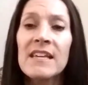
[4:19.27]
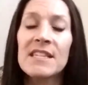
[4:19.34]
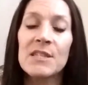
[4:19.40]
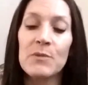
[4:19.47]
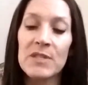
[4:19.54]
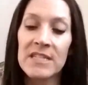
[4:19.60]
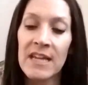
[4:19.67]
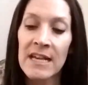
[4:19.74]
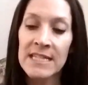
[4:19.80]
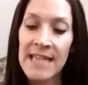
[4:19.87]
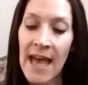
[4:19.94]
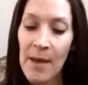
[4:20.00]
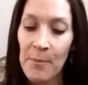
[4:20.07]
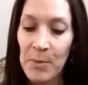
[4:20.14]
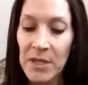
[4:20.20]
So it does
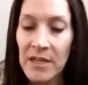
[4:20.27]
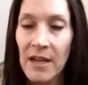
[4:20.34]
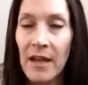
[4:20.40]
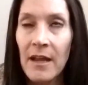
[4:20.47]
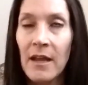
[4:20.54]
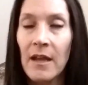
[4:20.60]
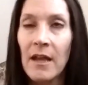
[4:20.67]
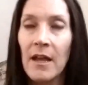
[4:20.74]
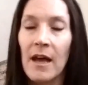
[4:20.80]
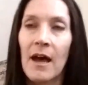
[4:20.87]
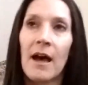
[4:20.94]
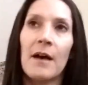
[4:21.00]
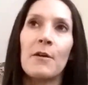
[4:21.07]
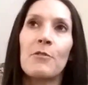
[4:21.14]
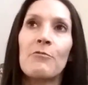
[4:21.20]
happen
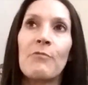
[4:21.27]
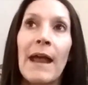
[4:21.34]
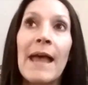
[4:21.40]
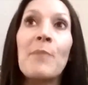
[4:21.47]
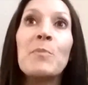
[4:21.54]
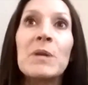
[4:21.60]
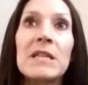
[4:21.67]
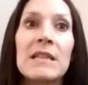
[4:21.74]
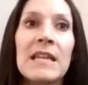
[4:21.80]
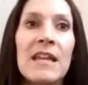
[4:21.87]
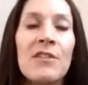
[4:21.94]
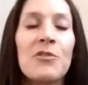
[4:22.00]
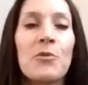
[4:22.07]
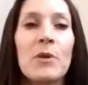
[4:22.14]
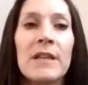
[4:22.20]
rampantly
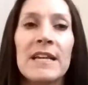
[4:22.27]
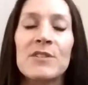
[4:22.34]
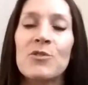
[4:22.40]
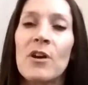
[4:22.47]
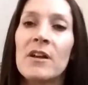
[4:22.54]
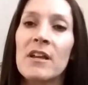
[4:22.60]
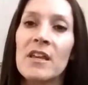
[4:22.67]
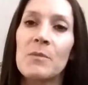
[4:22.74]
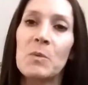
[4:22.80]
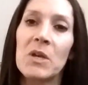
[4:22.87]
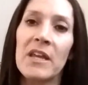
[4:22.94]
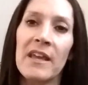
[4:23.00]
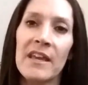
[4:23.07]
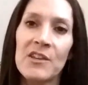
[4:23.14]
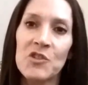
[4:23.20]
through electronic
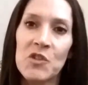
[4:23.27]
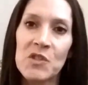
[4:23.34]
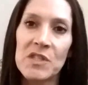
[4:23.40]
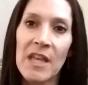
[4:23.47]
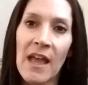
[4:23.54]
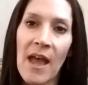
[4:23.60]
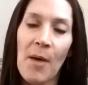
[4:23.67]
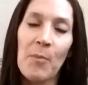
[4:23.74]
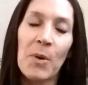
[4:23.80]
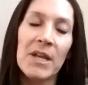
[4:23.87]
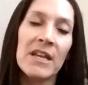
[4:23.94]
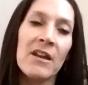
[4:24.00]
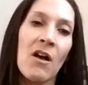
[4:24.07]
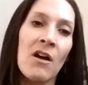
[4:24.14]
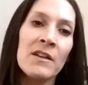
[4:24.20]
communications, but
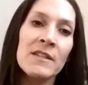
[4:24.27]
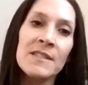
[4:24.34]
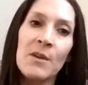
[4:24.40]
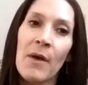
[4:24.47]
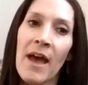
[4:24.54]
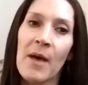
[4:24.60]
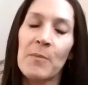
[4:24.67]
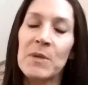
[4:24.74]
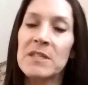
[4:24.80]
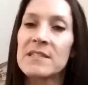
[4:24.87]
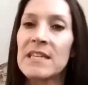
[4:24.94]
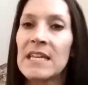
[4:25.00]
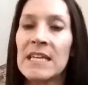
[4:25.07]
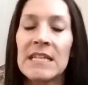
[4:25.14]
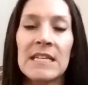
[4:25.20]
it also happens
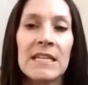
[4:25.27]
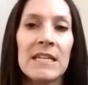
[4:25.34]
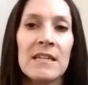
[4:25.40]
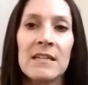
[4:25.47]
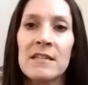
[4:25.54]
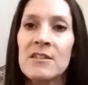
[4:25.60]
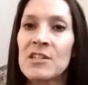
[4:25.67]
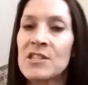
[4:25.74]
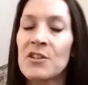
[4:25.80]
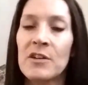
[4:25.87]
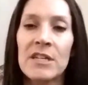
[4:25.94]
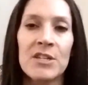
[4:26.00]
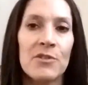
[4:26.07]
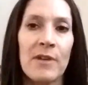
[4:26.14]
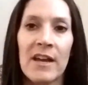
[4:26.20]
in just our
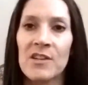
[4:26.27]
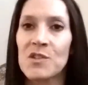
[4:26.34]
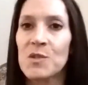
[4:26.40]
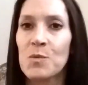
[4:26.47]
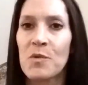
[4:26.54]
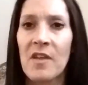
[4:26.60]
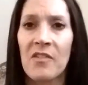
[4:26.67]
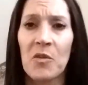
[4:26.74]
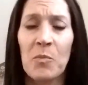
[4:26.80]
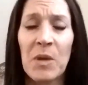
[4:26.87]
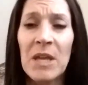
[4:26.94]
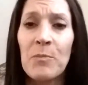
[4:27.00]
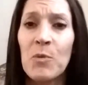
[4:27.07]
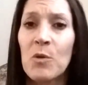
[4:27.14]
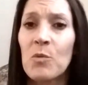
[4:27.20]
interactions with other
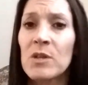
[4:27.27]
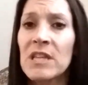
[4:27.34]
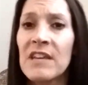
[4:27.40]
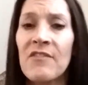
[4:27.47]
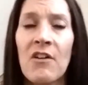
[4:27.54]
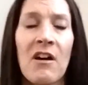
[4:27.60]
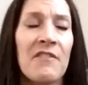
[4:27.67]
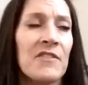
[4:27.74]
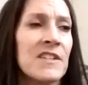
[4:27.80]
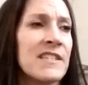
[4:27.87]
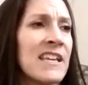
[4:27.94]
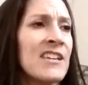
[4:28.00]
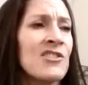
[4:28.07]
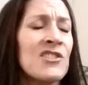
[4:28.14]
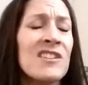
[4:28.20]
people. We'll leave
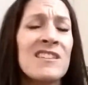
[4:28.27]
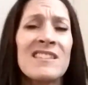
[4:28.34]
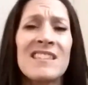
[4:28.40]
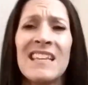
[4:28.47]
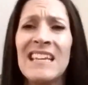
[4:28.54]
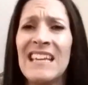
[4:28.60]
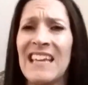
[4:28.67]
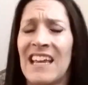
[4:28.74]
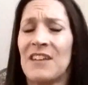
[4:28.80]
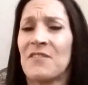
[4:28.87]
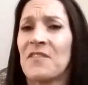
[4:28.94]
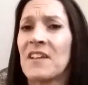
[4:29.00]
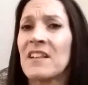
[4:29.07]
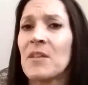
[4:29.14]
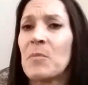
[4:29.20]
conversations and
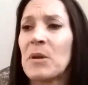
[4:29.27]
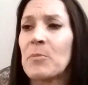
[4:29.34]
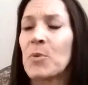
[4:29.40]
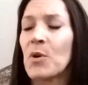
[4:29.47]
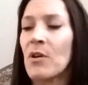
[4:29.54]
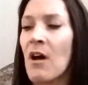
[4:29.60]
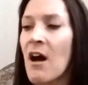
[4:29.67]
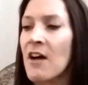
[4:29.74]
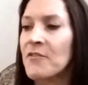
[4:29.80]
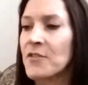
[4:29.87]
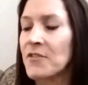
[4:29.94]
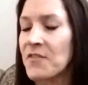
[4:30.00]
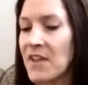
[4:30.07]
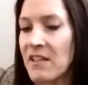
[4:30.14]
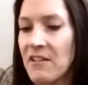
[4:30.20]
feel a bit put off or
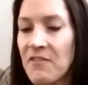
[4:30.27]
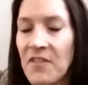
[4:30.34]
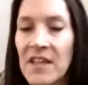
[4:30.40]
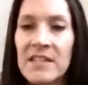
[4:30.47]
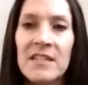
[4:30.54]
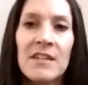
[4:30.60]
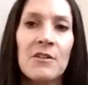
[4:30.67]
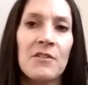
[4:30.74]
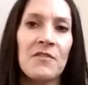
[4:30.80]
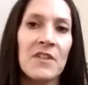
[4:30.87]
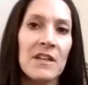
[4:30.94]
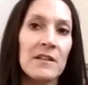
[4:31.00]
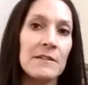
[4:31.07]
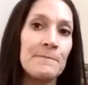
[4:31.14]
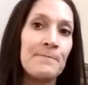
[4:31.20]
feel offended or
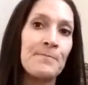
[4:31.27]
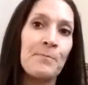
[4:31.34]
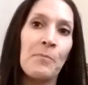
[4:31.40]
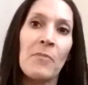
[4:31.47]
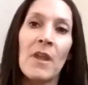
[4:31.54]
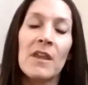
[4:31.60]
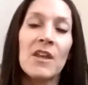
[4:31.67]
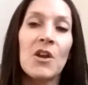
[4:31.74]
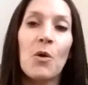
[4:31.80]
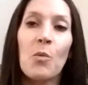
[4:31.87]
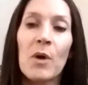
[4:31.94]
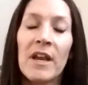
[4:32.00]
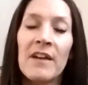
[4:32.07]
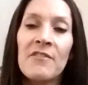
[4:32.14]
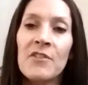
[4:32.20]
feel
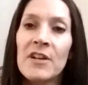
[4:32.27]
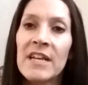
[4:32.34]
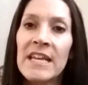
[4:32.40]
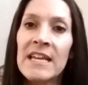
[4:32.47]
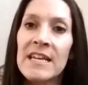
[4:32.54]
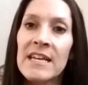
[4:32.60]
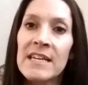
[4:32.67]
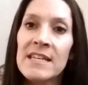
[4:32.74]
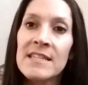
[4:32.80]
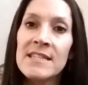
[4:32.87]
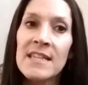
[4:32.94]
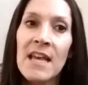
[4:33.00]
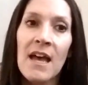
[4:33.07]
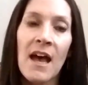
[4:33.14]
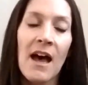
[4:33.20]
whatever it is,
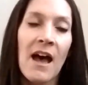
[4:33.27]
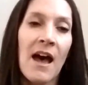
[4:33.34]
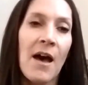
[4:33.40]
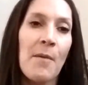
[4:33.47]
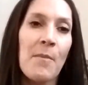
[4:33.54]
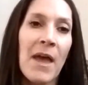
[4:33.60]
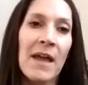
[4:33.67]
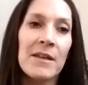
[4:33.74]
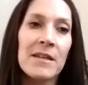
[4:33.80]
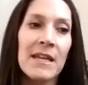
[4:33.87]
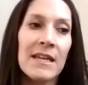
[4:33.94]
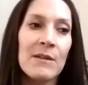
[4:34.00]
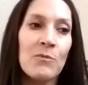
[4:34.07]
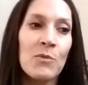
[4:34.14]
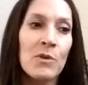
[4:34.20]
and
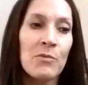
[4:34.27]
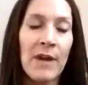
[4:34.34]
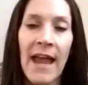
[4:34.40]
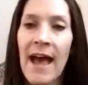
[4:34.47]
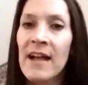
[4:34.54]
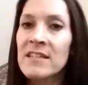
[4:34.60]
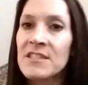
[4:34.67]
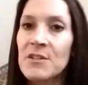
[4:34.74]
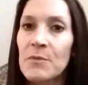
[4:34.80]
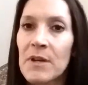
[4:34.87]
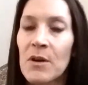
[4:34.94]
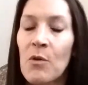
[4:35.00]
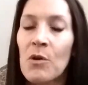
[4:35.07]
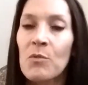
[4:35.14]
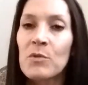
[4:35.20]
we'll react to
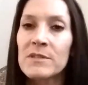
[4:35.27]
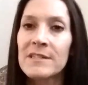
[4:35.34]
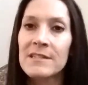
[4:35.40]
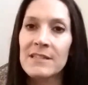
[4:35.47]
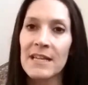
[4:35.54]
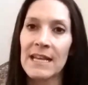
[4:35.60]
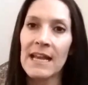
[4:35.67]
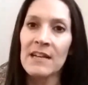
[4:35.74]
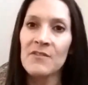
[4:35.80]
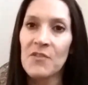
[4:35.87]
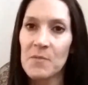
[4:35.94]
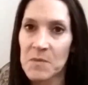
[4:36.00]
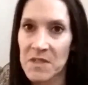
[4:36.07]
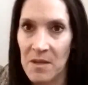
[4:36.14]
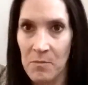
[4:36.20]
it or we'll disconnect
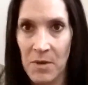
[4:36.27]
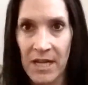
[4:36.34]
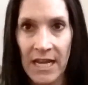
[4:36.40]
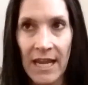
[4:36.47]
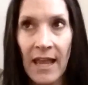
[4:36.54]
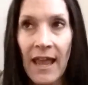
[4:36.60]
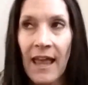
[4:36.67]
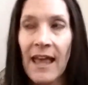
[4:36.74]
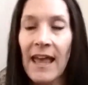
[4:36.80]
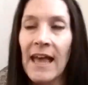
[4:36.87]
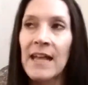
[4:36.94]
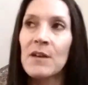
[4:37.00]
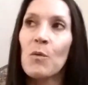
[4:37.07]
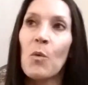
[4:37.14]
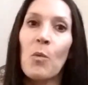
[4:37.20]
from somebody.
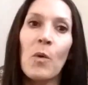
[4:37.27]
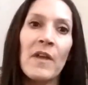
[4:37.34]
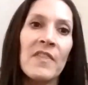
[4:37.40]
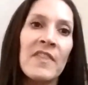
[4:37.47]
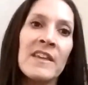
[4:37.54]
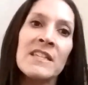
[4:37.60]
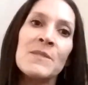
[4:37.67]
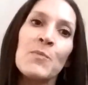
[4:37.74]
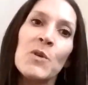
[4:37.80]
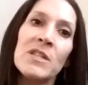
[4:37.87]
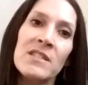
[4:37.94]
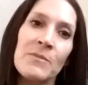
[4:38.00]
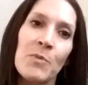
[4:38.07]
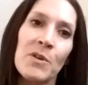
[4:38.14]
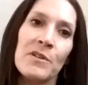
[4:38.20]
And what this
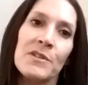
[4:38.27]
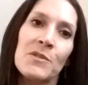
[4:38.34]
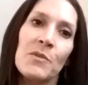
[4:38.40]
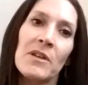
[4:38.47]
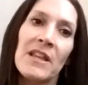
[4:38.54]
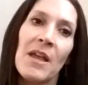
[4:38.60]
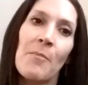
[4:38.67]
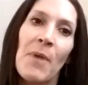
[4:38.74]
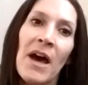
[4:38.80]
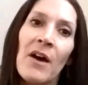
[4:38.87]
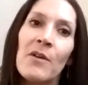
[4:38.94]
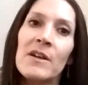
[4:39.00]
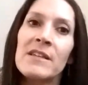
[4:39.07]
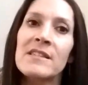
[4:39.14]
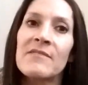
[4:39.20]
principle is really
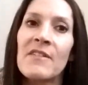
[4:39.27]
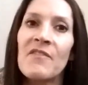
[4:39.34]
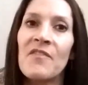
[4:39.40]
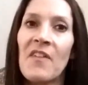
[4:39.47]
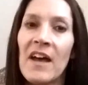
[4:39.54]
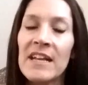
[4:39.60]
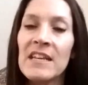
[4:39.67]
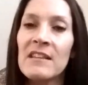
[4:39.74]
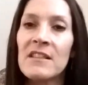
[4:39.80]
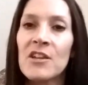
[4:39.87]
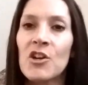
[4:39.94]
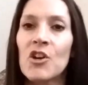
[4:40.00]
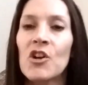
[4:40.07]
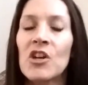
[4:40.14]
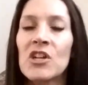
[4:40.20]
about is finding the
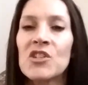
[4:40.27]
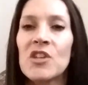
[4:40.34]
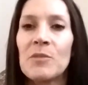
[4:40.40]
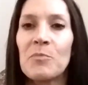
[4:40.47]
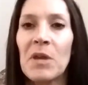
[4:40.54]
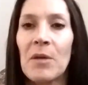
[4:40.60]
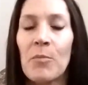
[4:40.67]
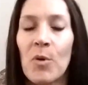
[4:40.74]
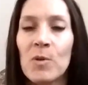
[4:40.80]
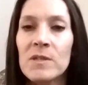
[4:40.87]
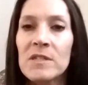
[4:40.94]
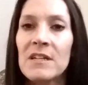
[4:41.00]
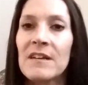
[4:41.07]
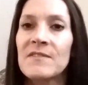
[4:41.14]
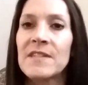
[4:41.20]
courage and being bold
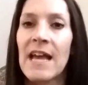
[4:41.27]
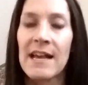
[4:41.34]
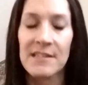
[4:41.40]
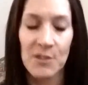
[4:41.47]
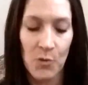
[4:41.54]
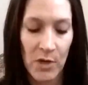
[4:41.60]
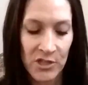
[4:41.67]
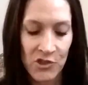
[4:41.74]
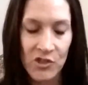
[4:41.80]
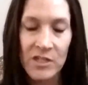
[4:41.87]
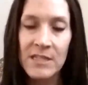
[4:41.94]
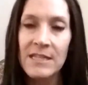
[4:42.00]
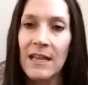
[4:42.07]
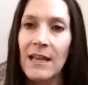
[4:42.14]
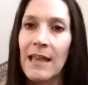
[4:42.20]
enough to ask
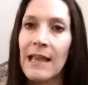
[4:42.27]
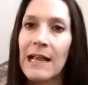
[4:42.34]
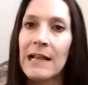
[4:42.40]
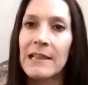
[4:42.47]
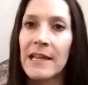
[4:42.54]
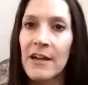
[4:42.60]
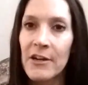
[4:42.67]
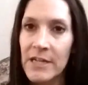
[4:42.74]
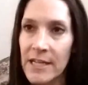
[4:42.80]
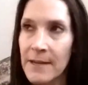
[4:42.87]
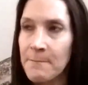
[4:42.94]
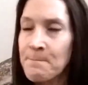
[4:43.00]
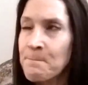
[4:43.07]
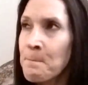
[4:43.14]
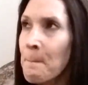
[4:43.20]
questions and get clarity.